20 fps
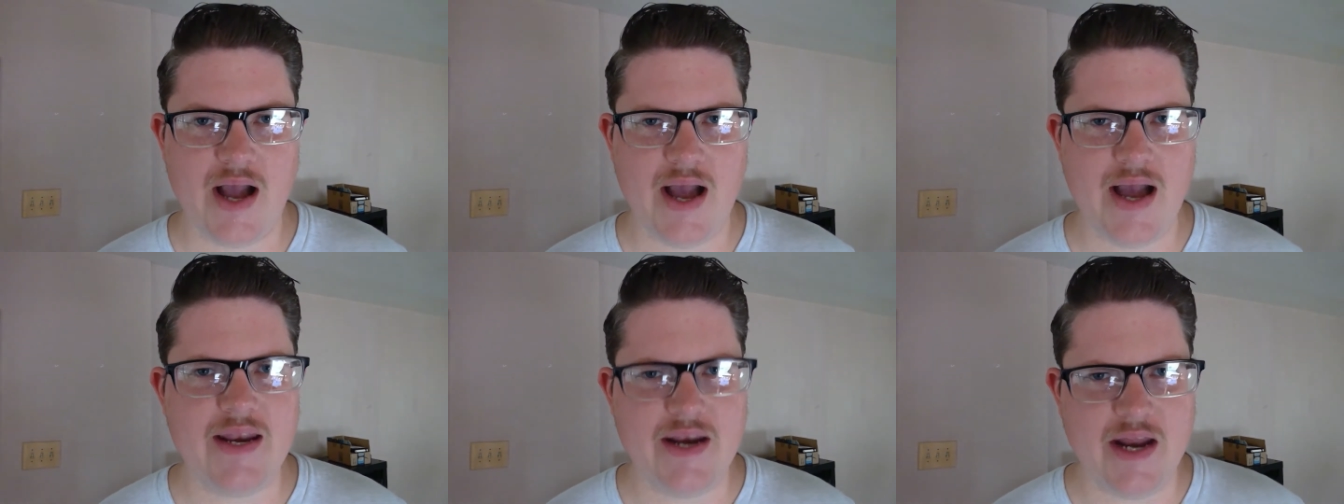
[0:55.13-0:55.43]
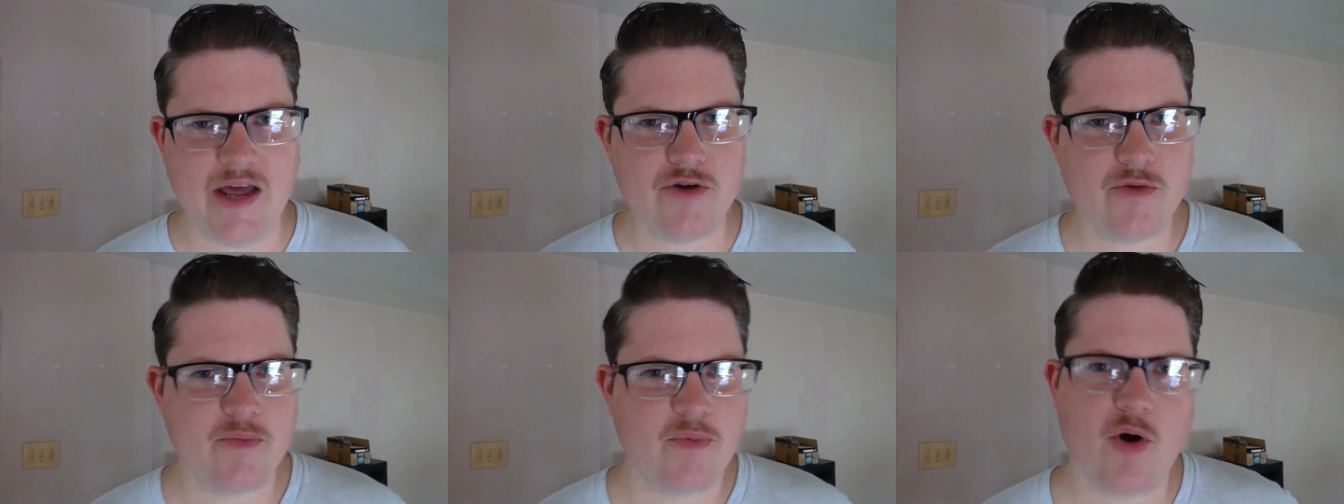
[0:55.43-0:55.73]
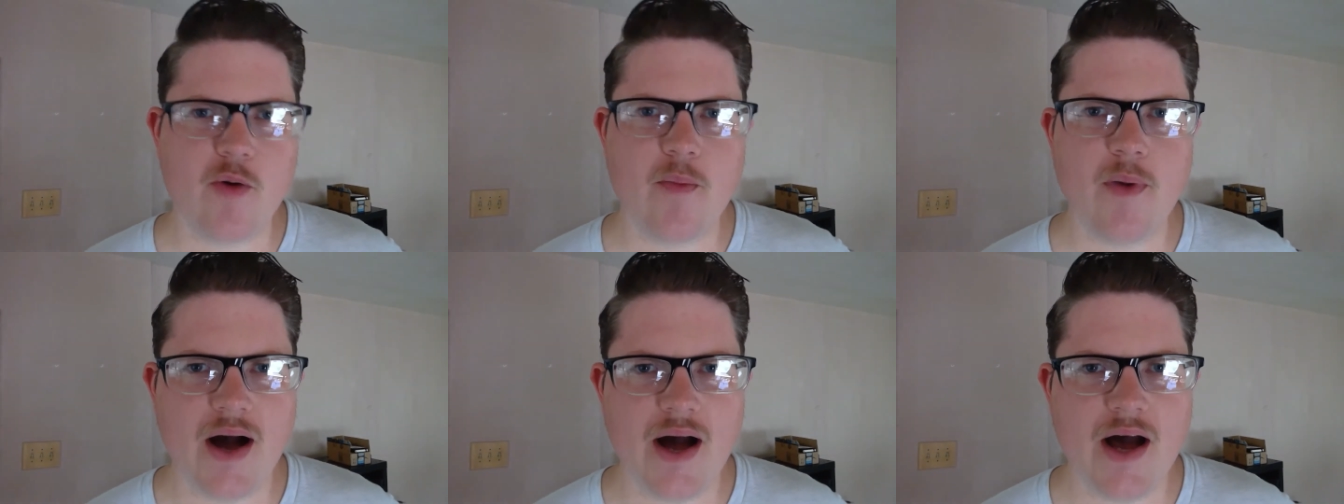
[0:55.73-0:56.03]
and other
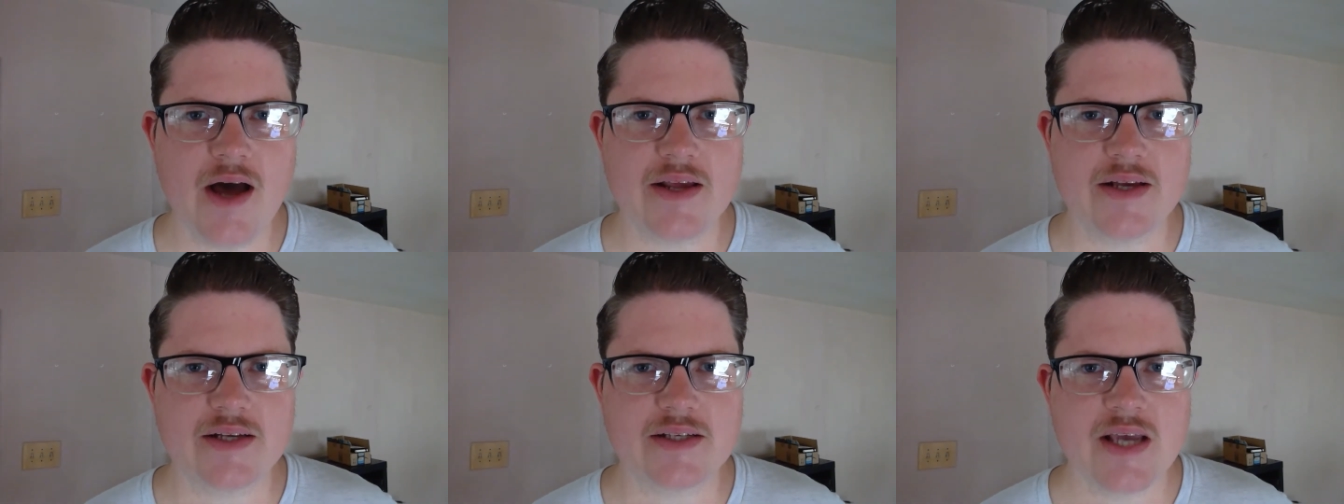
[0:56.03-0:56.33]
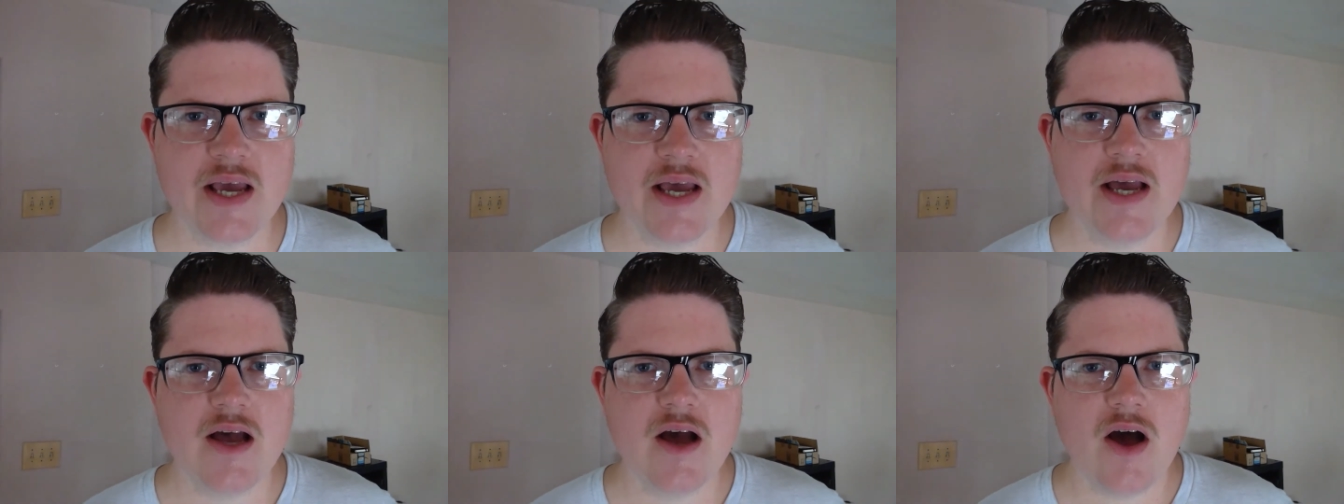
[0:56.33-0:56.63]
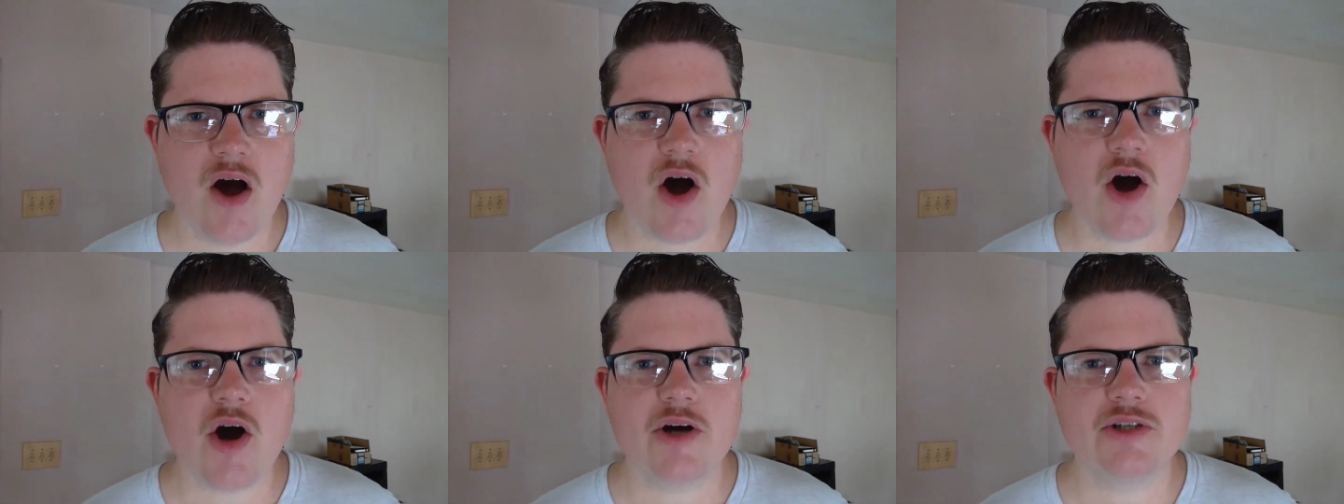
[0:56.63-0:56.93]
probiotics
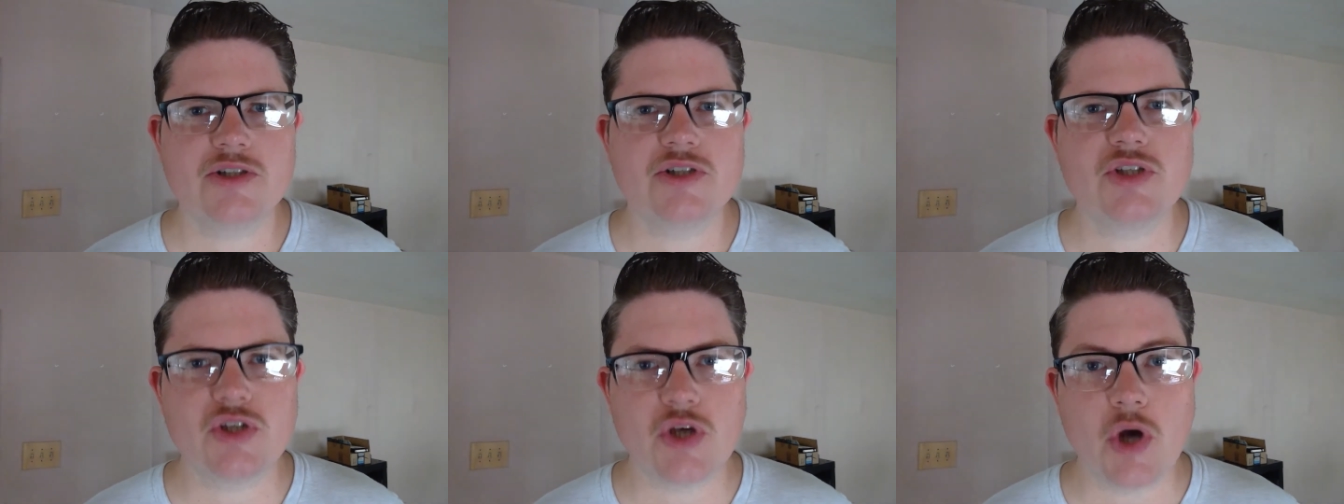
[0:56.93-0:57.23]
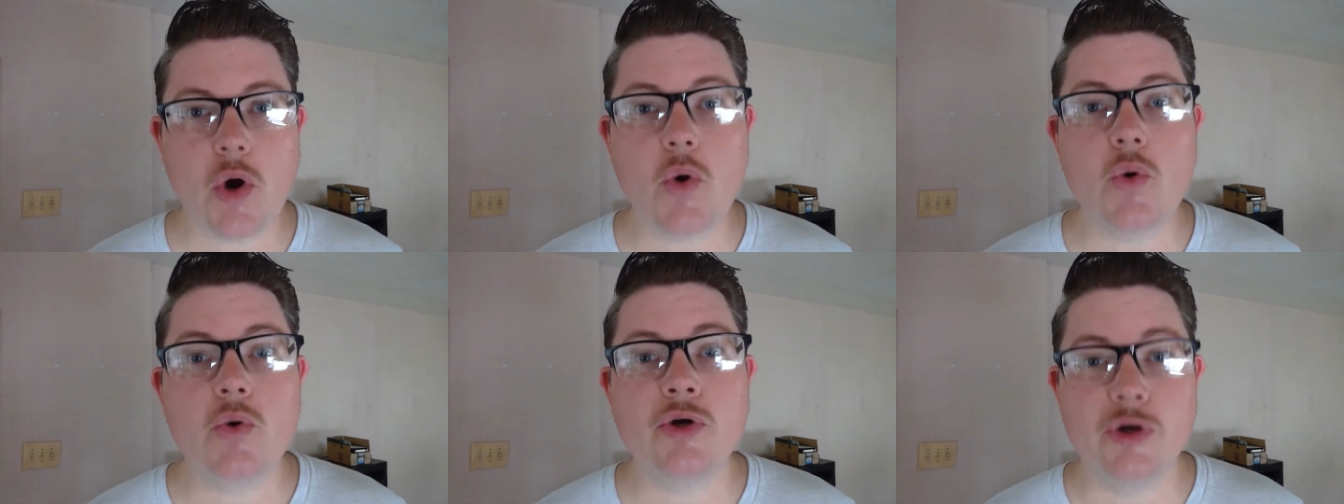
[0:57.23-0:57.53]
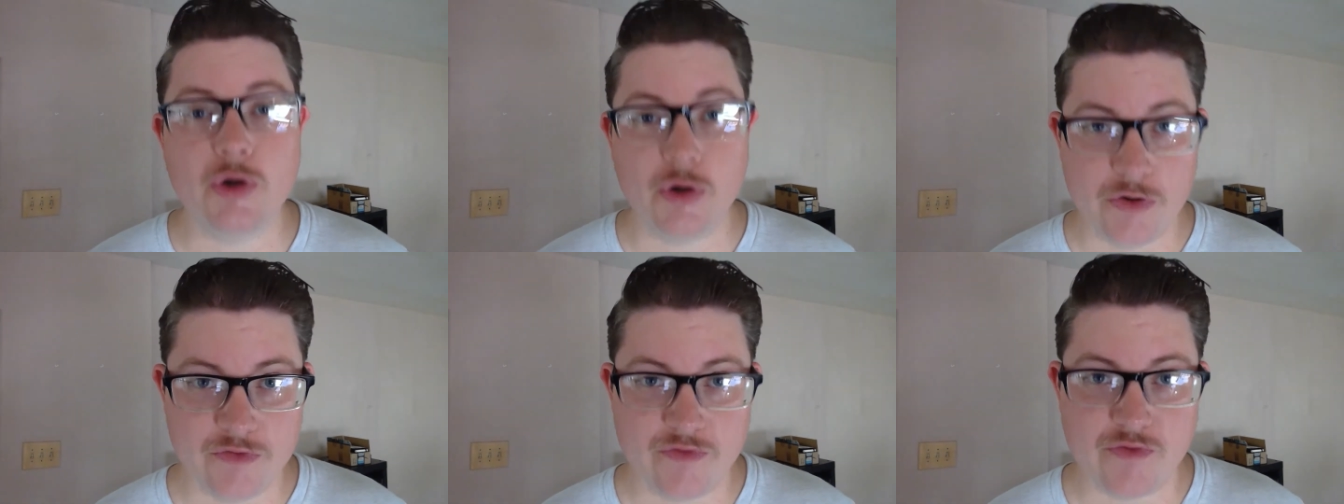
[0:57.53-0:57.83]
are so
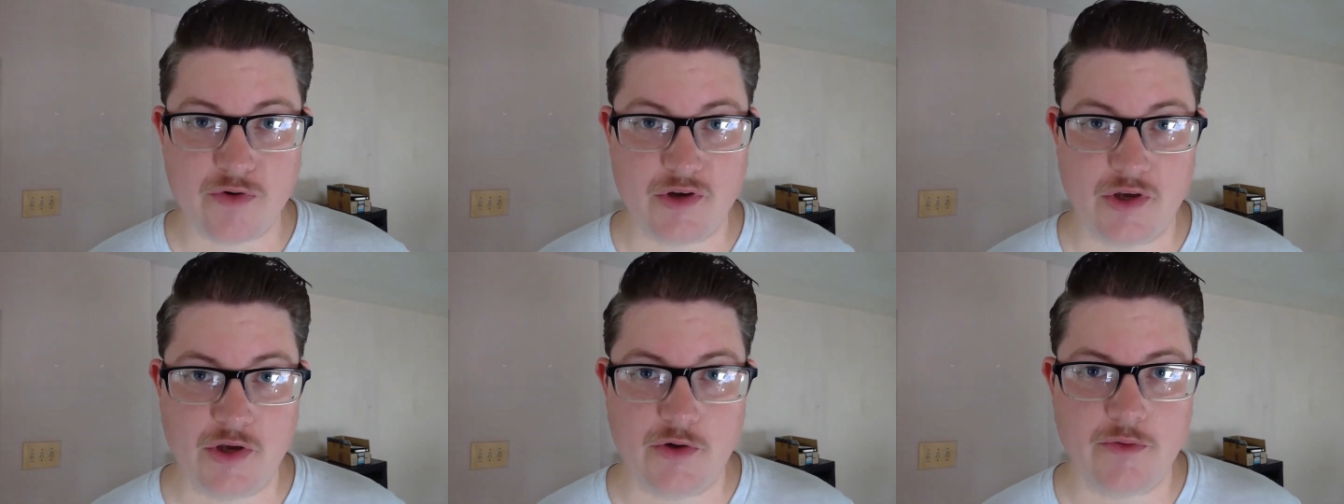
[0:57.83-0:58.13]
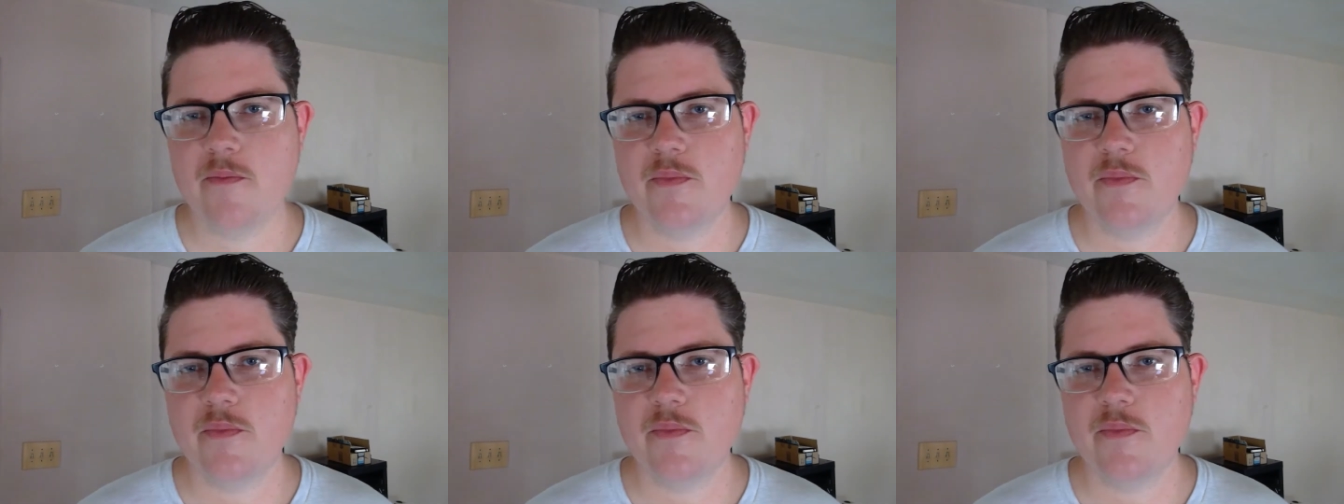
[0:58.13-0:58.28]
good for you.